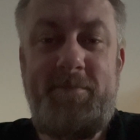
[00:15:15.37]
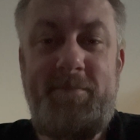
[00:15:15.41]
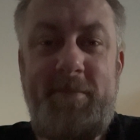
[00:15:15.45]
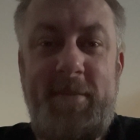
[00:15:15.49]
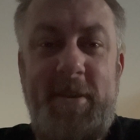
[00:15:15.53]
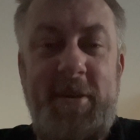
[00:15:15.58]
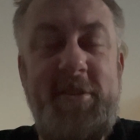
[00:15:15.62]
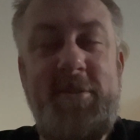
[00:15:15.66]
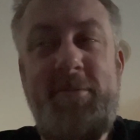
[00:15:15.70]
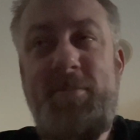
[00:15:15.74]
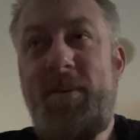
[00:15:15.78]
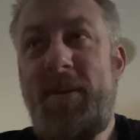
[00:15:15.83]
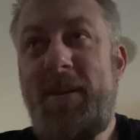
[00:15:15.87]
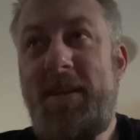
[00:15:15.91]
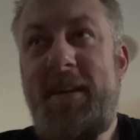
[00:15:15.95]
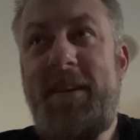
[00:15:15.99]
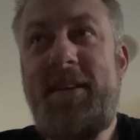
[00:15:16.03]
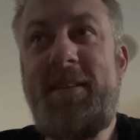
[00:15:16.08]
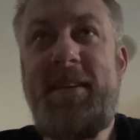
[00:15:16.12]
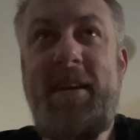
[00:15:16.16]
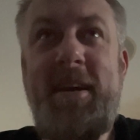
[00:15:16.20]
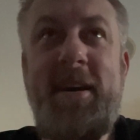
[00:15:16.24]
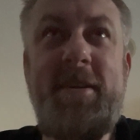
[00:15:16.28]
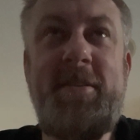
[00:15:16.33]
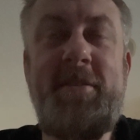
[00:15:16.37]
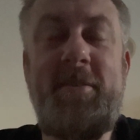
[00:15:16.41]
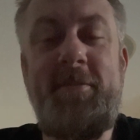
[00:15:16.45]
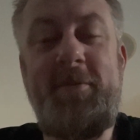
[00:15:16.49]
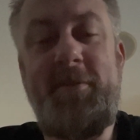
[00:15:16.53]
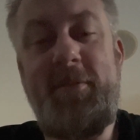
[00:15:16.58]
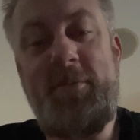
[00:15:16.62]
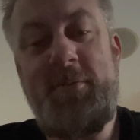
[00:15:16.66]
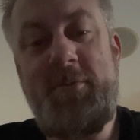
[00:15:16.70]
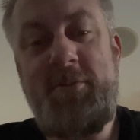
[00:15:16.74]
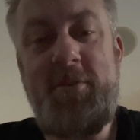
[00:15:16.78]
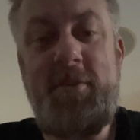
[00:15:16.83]
You should be kicked out of
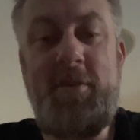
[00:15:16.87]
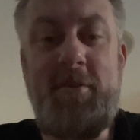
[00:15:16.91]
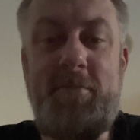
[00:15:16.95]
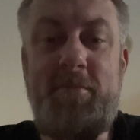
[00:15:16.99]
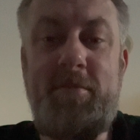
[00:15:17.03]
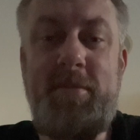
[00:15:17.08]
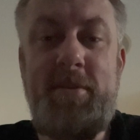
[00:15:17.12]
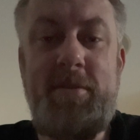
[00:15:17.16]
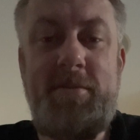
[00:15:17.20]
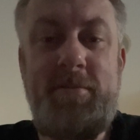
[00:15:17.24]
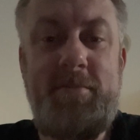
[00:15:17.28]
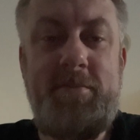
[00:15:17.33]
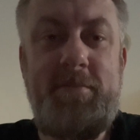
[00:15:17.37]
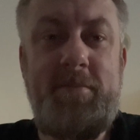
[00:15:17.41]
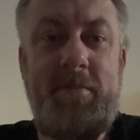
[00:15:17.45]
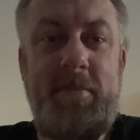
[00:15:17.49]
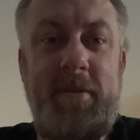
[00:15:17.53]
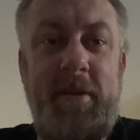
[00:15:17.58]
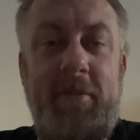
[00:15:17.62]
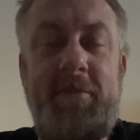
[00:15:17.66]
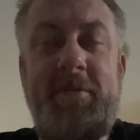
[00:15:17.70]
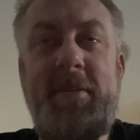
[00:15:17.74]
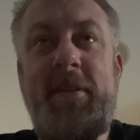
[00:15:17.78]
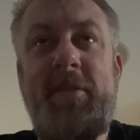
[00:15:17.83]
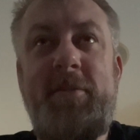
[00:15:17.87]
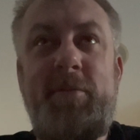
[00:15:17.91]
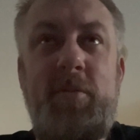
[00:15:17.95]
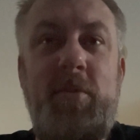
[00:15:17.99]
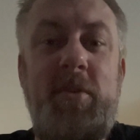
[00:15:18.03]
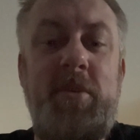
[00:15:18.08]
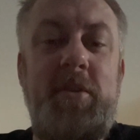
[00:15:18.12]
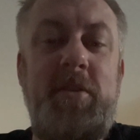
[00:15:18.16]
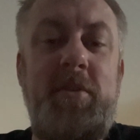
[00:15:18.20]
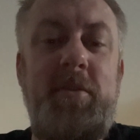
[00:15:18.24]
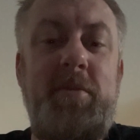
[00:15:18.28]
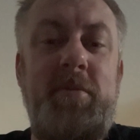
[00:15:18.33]
your job. If that's
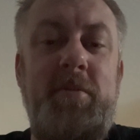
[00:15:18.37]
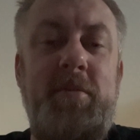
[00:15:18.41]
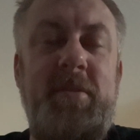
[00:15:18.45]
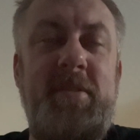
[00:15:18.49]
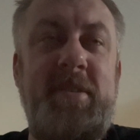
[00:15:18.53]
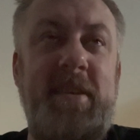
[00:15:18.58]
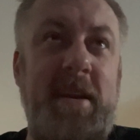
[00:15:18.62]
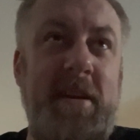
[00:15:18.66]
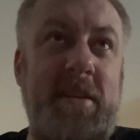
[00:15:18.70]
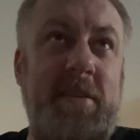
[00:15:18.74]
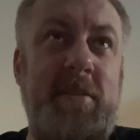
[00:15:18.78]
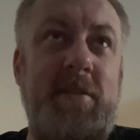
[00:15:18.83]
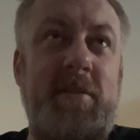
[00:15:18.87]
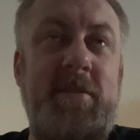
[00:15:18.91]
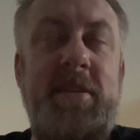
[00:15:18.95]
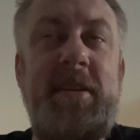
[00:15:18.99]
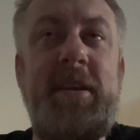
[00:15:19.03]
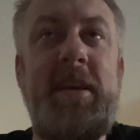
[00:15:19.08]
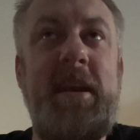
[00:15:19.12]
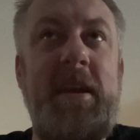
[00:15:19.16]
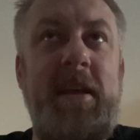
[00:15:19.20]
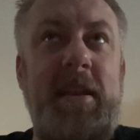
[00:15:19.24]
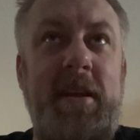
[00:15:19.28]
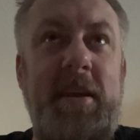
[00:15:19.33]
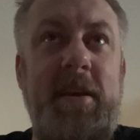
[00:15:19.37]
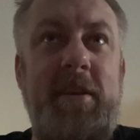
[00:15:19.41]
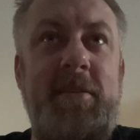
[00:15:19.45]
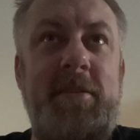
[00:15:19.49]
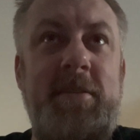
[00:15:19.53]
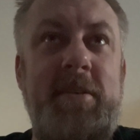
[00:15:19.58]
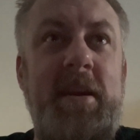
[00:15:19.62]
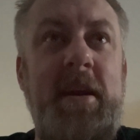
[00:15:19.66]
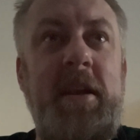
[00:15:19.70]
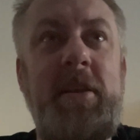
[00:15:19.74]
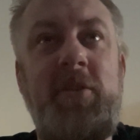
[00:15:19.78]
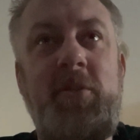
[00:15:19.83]
what you said to get in
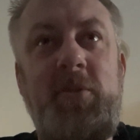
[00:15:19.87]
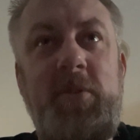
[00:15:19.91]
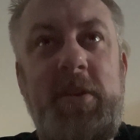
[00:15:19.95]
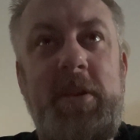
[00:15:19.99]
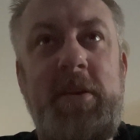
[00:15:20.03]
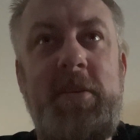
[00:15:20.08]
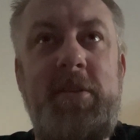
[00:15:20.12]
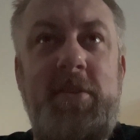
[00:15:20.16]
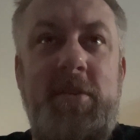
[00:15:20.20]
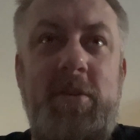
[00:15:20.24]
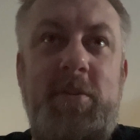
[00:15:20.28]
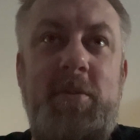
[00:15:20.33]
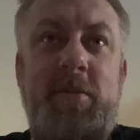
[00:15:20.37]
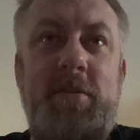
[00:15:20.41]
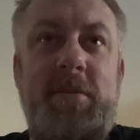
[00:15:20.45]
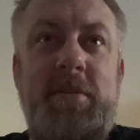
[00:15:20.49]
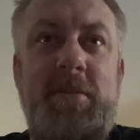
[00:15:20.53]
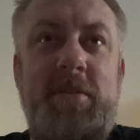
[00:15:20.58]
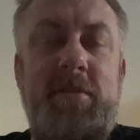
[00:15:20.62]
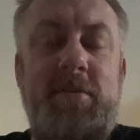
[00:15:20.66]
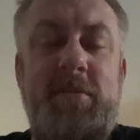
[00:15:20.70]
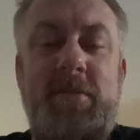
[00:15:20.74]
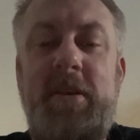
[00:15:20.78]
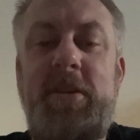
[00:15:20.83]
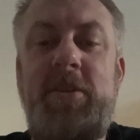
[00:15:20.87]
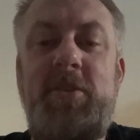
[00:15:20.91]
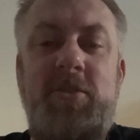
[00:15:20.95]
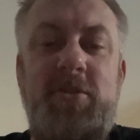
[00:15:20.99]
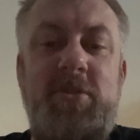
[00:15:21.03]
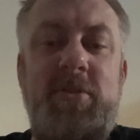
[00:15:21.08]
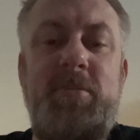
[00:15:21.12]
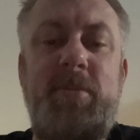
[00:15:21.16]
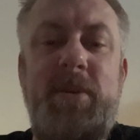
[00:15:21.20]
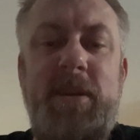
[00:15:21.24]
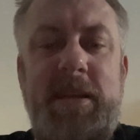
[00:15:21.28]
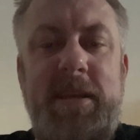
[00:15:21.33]
and you didn't do it, then you
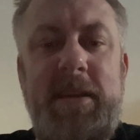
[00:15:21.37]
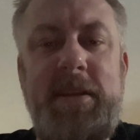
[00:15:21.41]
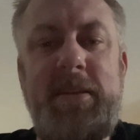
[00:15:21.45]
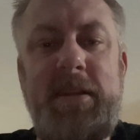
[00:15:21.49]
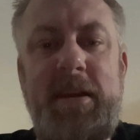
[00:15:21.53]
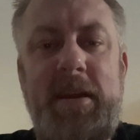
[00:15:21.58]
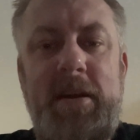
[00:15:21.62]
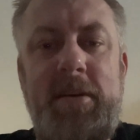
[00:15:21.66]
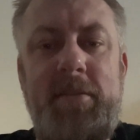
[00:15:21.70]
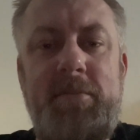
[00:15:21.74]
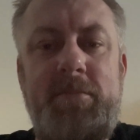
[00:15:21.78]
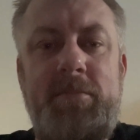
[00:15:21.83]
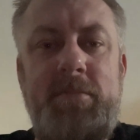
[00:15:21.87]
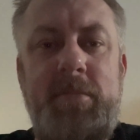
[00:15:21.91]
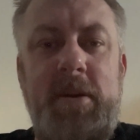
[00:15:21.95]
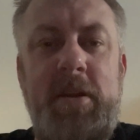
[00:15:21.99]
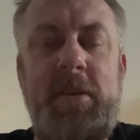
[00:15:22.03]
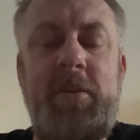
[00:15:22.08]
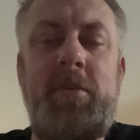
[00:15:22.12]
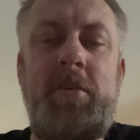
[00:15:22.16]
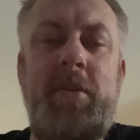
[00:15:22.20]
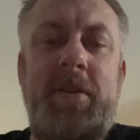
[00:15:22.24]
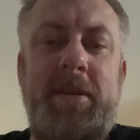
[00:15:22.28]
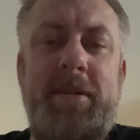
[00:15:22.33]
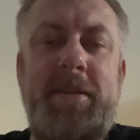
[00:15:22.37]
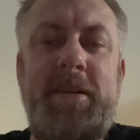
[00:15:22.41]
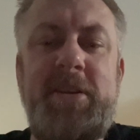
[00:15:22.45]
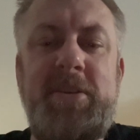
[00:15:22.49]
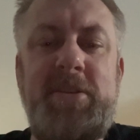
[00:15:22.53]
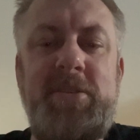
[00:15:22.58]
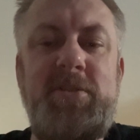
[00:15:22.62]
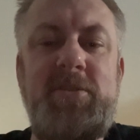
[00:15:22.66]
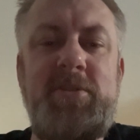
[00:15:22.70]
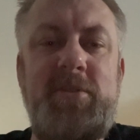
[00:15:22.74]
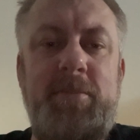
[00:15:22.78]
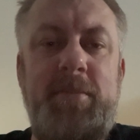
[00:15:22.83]
should be kicked out. An early
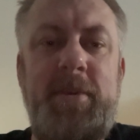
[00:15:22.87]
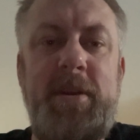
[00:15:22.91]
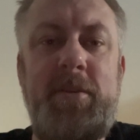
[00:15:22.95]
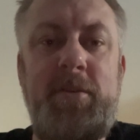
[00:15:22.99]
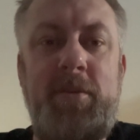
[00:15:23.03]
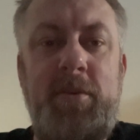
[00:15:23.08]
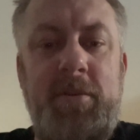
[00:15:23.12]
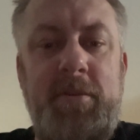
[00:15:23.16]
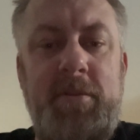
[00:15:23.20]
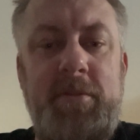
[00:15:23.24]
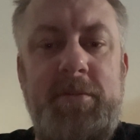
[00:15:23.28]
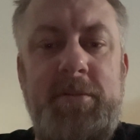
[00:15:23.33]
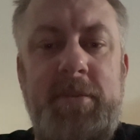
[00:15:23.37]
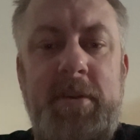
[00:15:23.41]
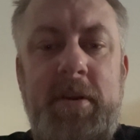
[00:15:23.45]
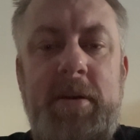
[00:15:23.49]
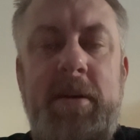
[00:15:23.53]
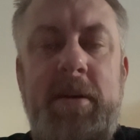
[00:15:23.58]
election should be called.